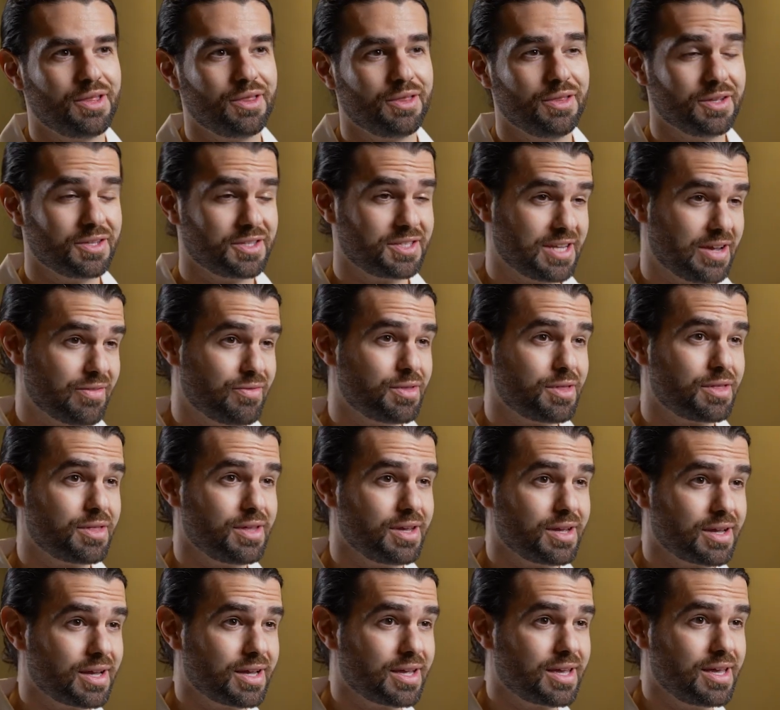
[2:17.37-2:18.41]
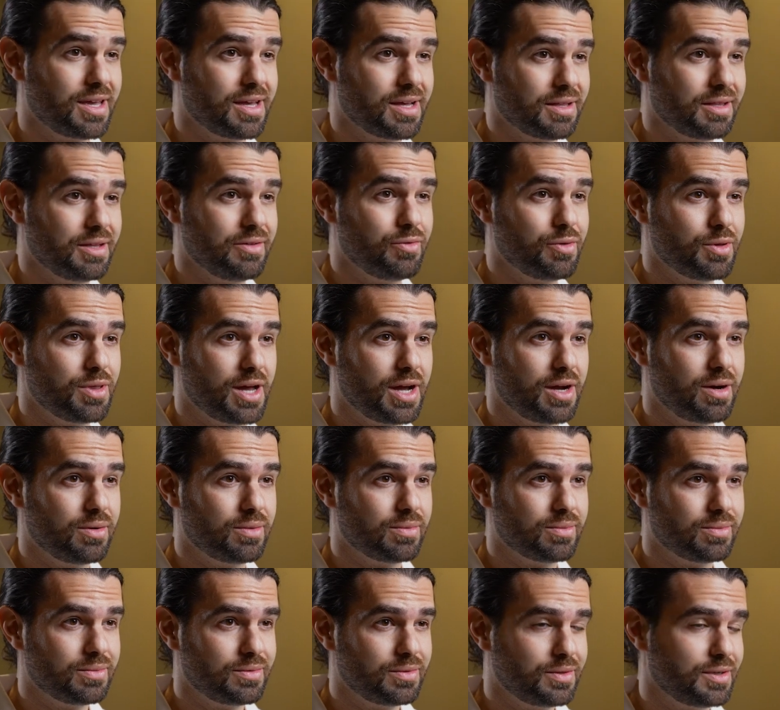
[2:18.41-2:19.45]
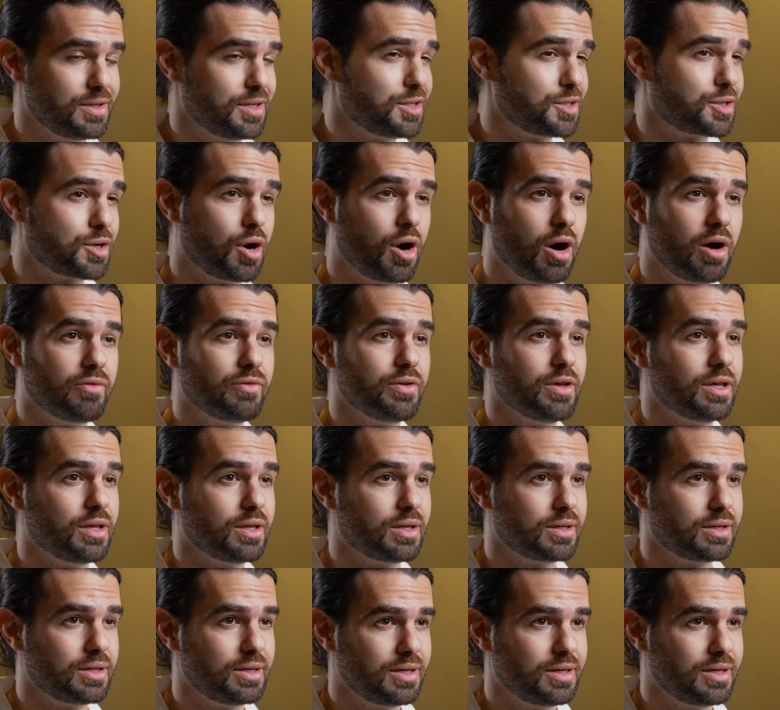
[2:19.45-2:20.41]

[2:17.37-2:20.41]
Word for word: The seventh thing I can't live without is coffee.